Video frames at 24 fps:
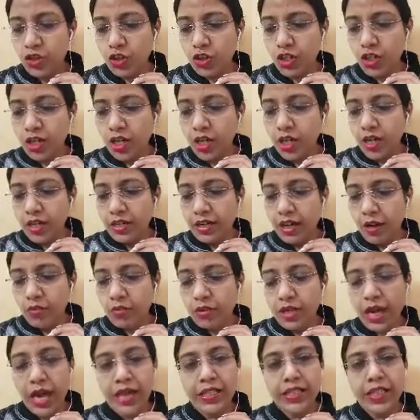now that
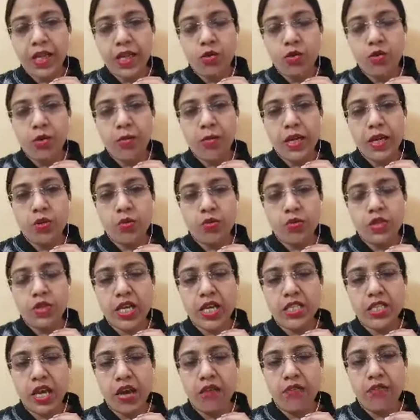cannot be used as
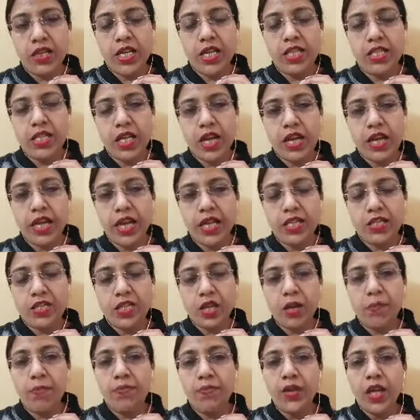evidence against him
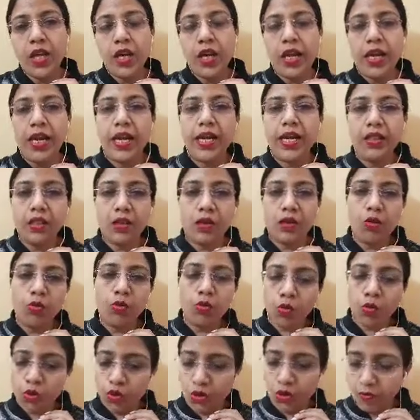in the court
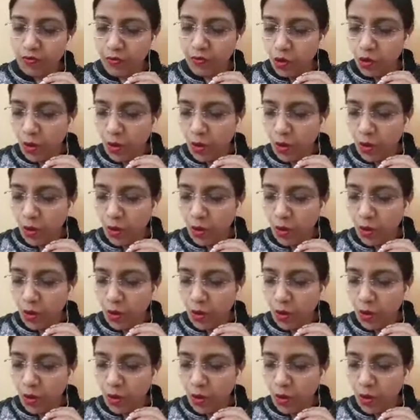of law.